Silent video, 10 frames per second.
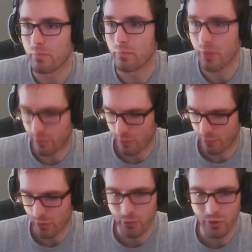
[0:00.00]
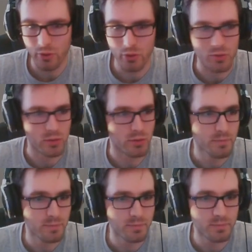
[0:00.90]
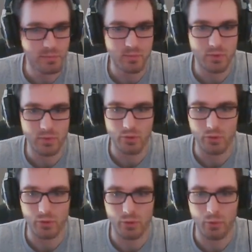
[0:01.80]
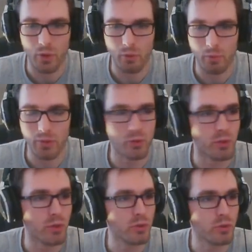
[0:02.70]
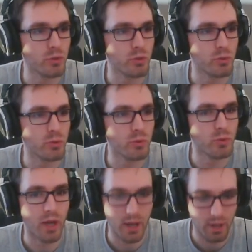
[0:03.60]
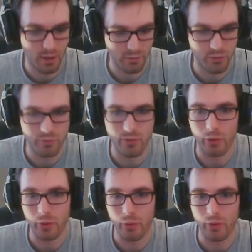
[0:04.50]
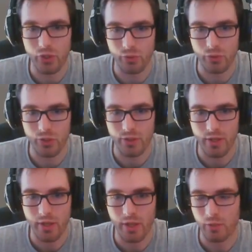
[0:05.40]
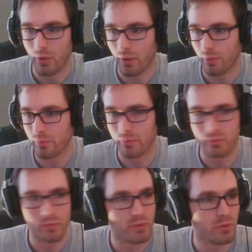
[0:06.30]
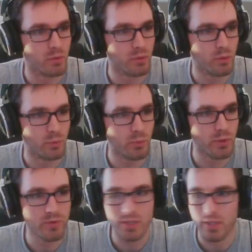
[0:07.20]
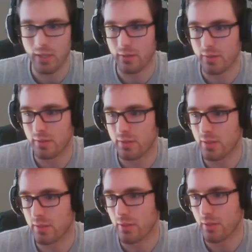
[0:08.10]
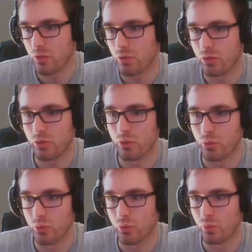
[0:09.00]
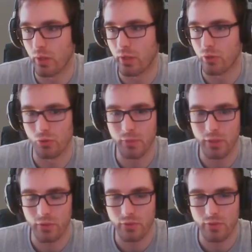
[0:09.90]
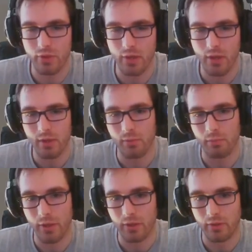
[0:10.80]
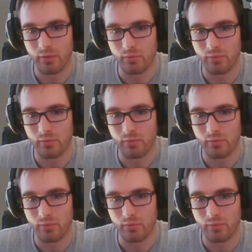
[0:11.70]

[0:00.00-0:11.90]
if you're following closely, you're probably going to have the following question, which is, well, we've set this distance to 100 meters, but